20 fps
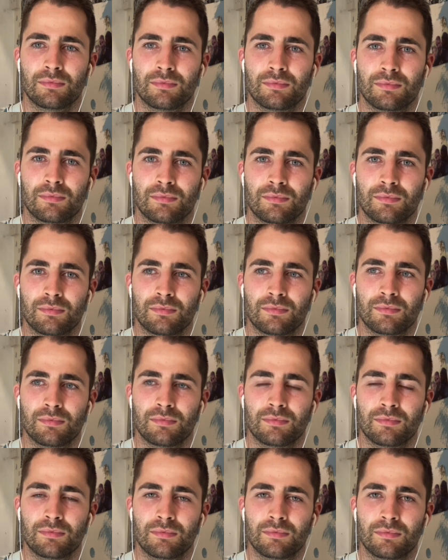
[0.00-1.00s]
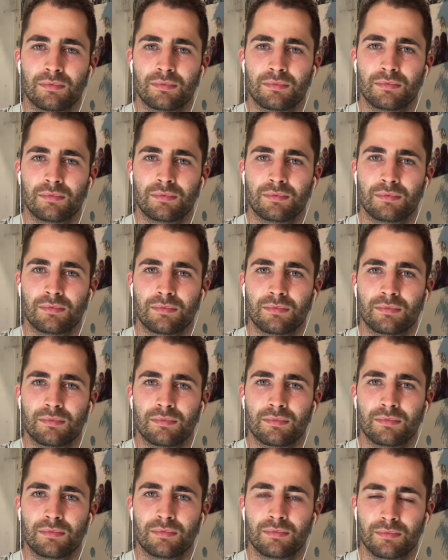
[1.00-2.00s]

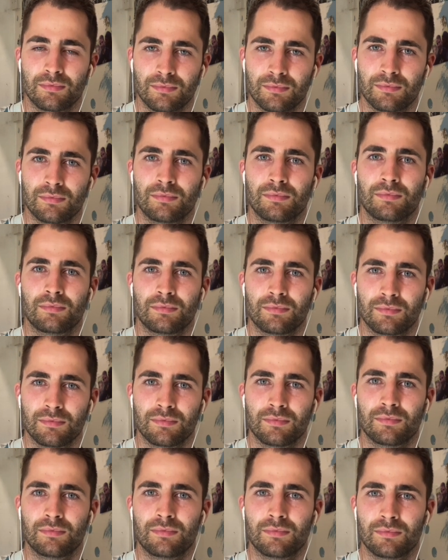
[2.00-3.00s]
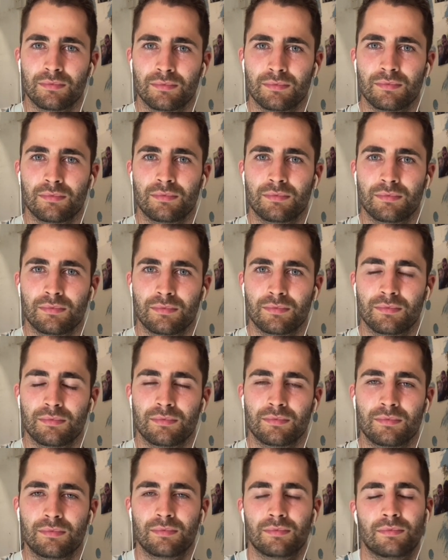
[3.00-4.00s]

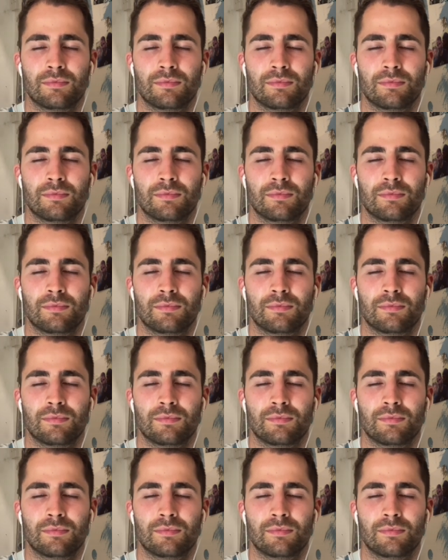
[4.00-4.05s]
This person isn't speaking.